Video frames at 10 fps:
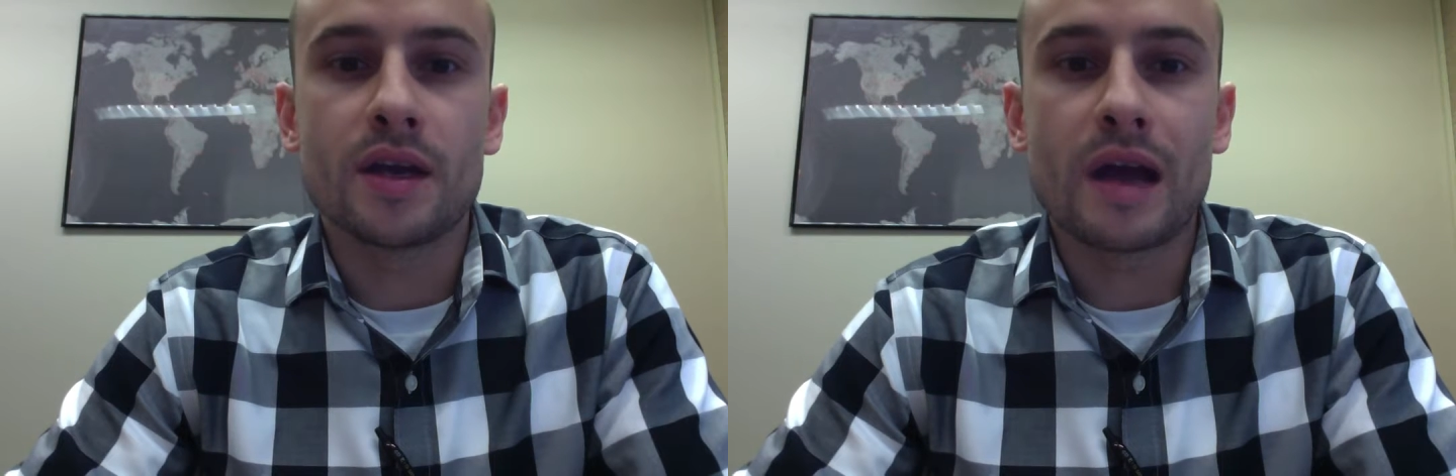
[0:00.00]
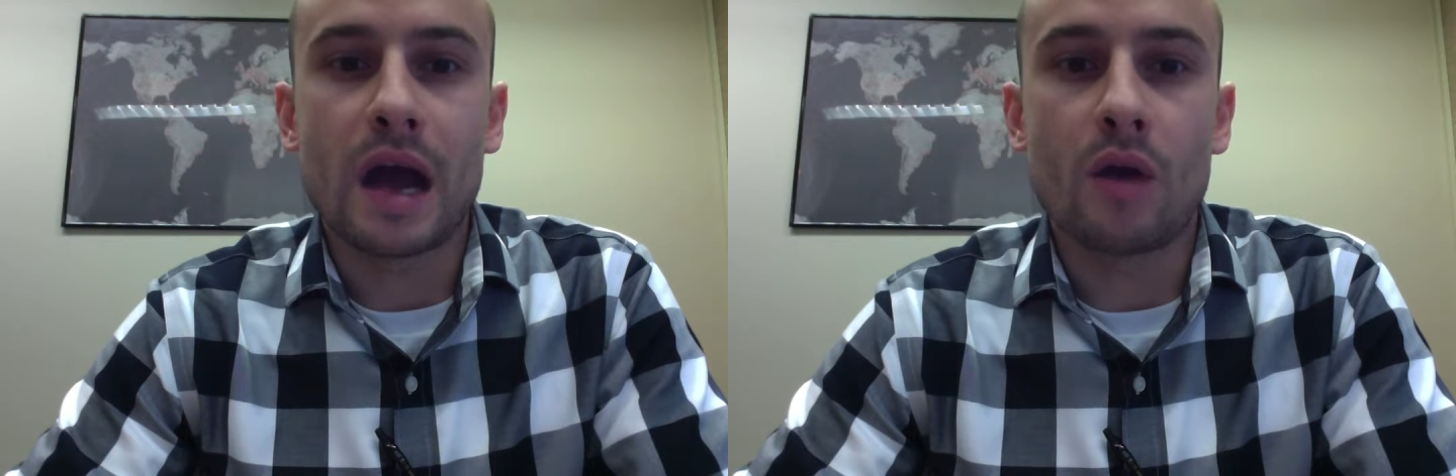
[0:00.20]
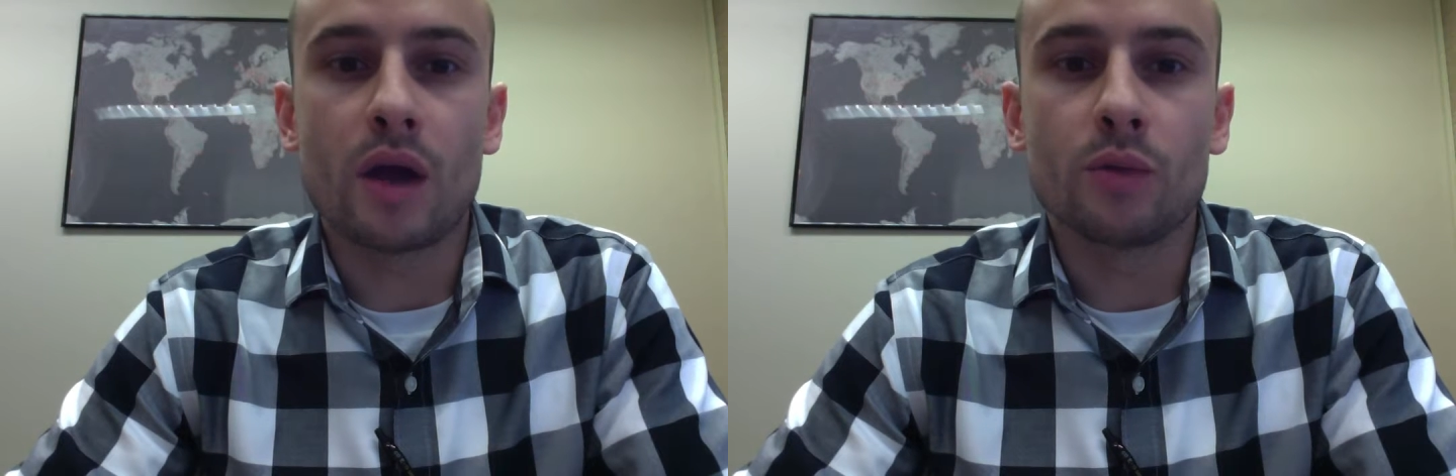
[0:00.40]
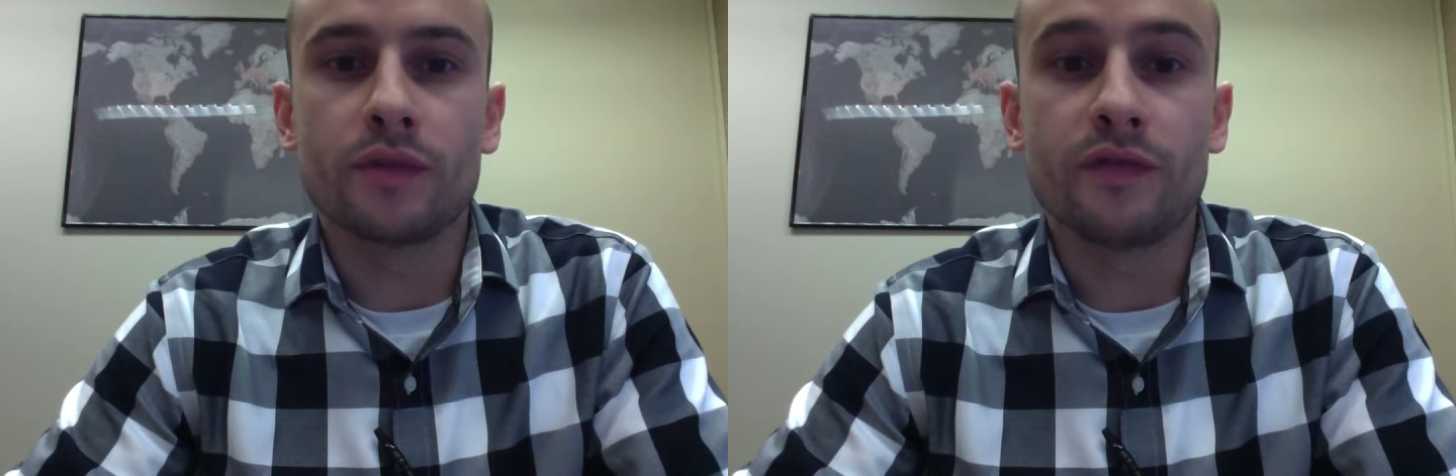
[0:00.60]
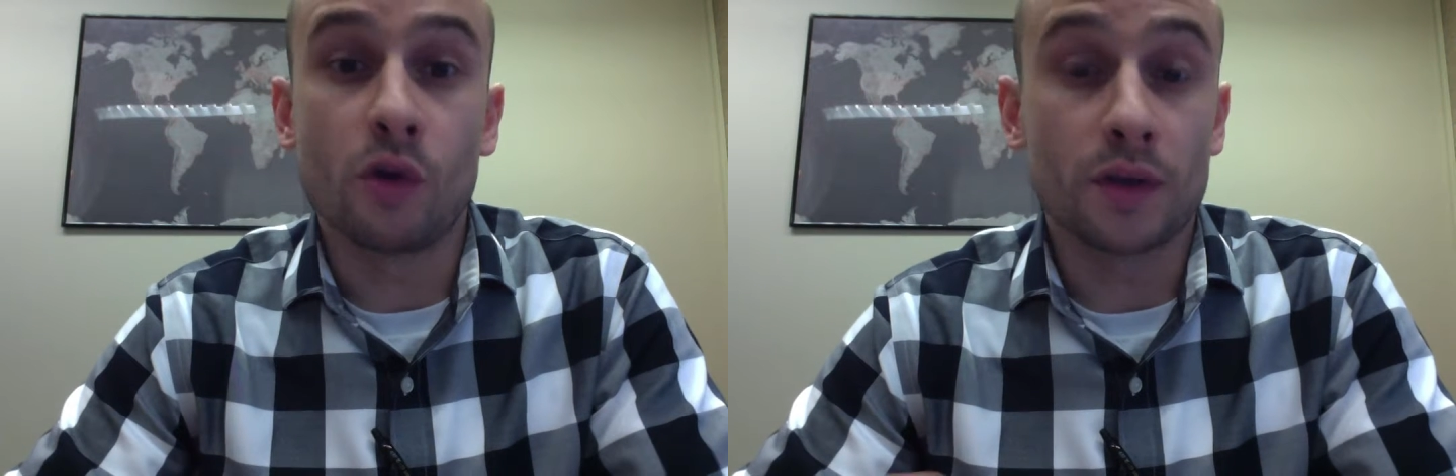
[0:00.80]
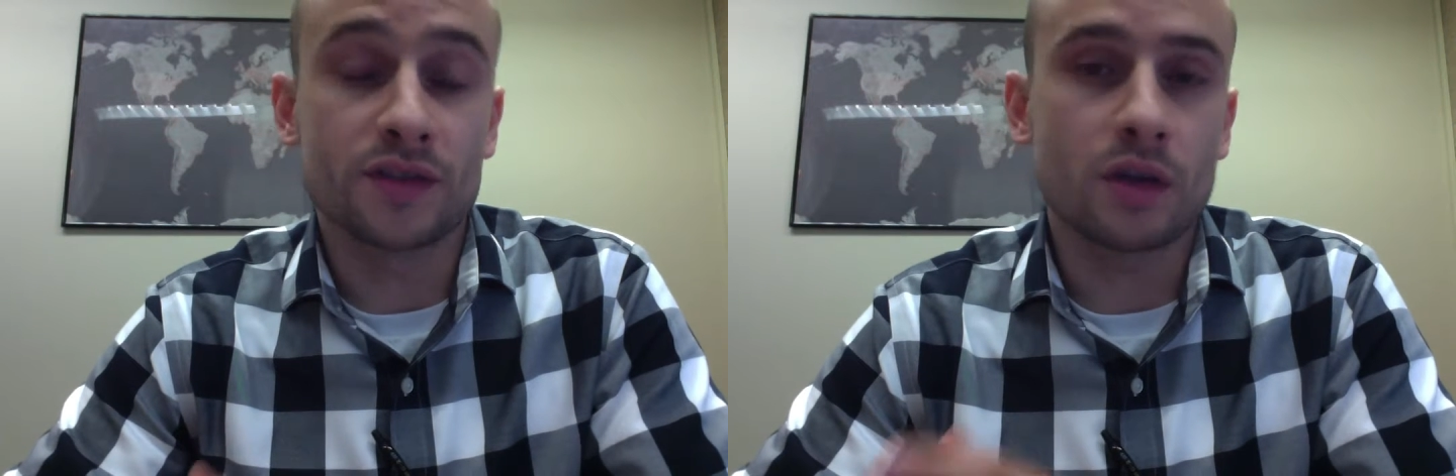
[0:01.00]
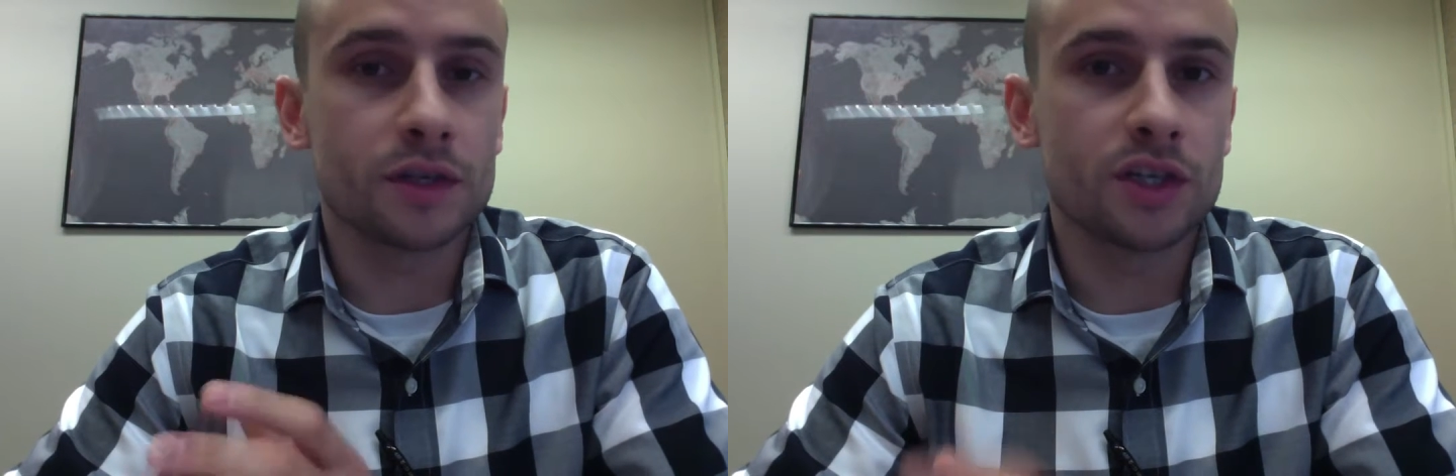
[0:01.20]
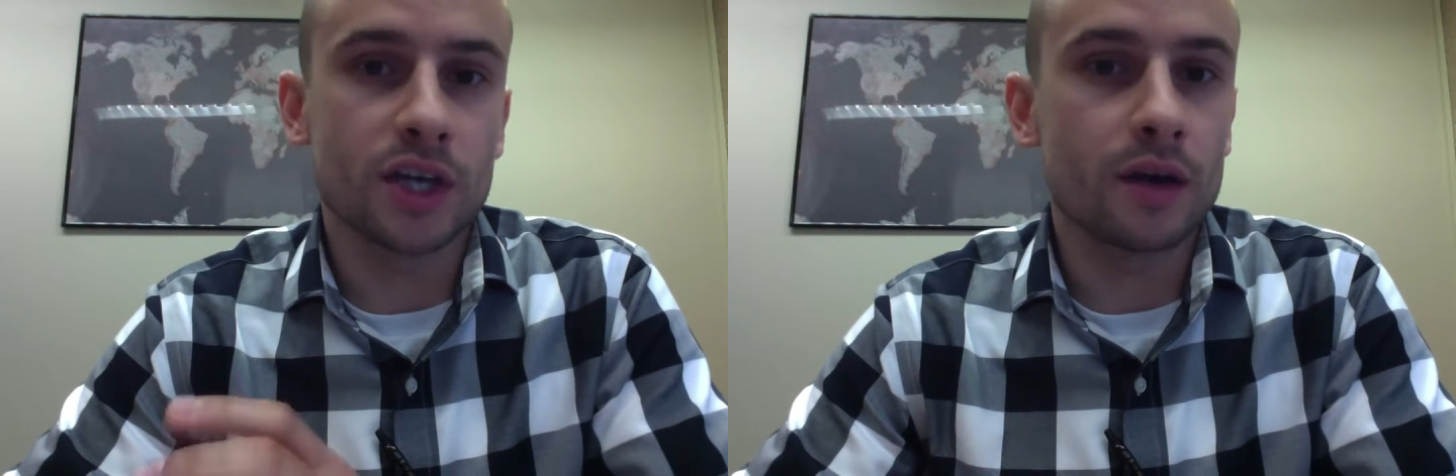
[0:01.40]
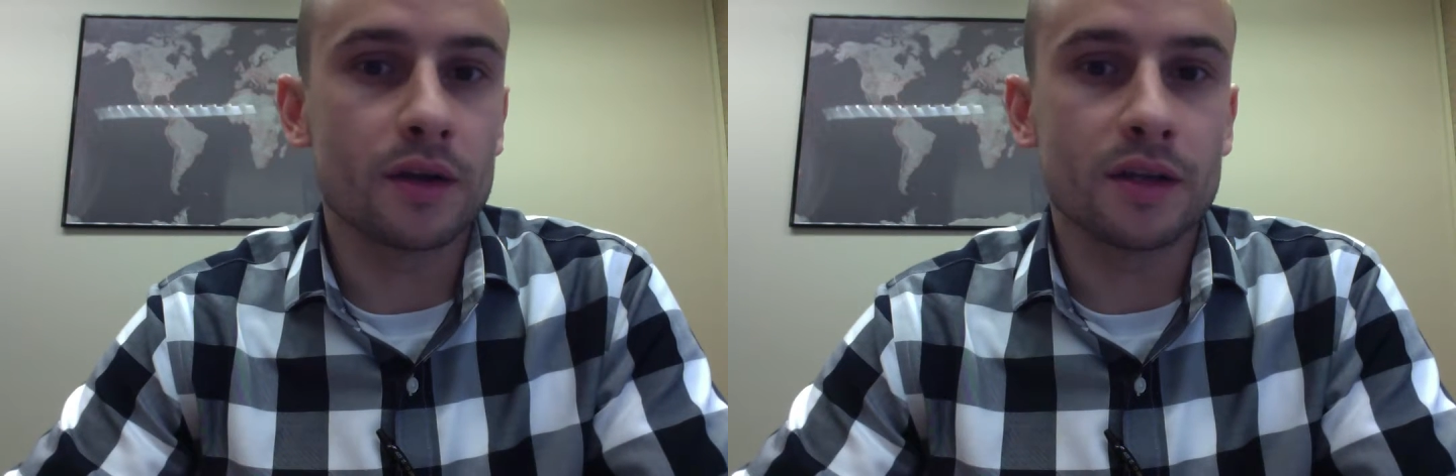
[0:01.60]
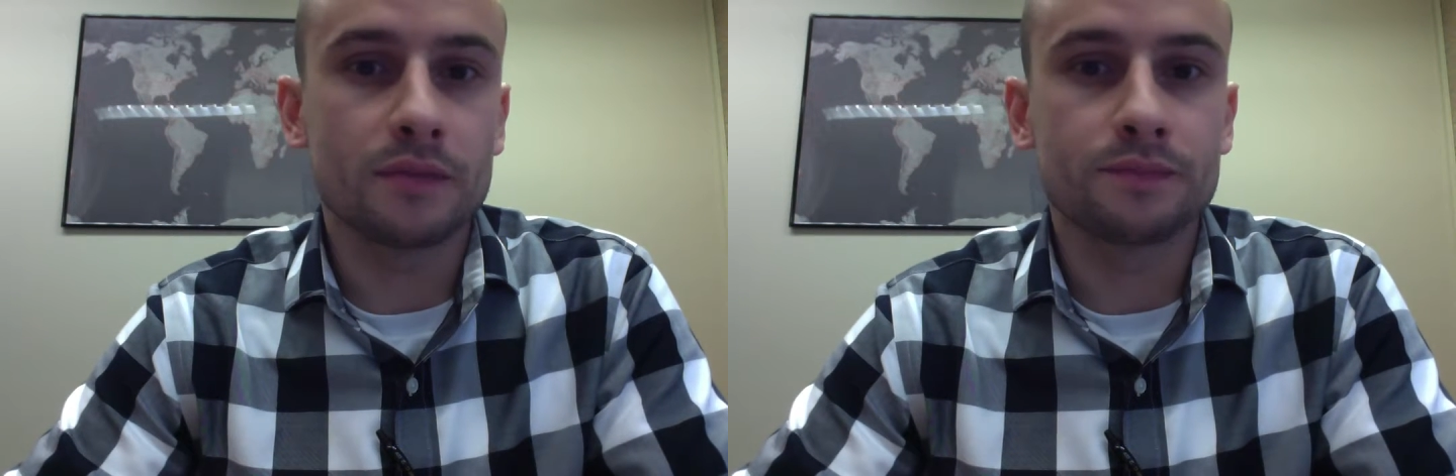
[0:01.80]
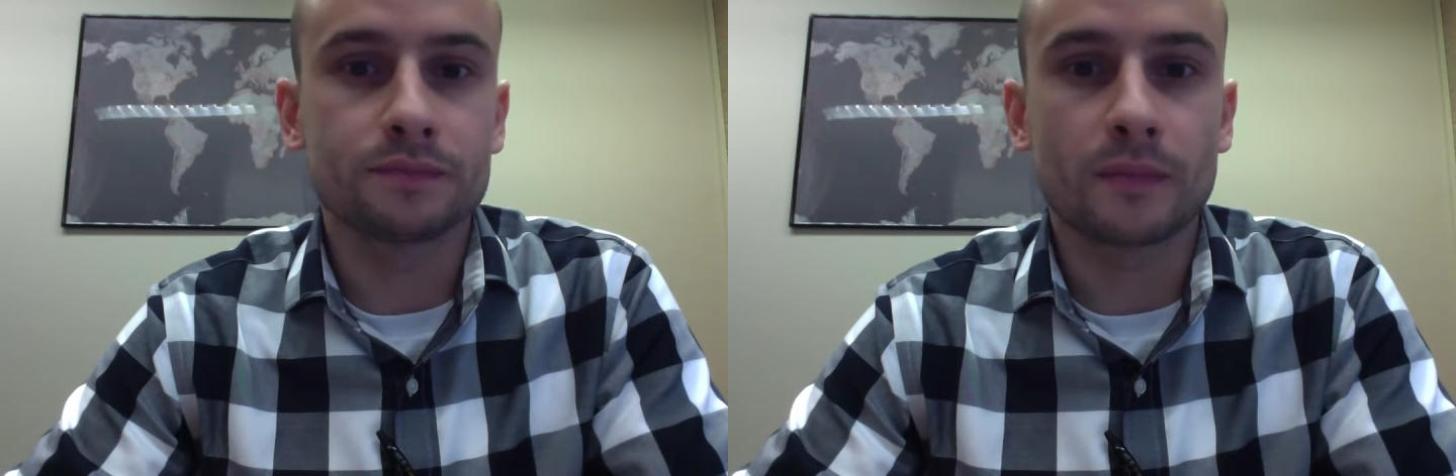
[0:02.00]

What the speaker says: how I would focus on each area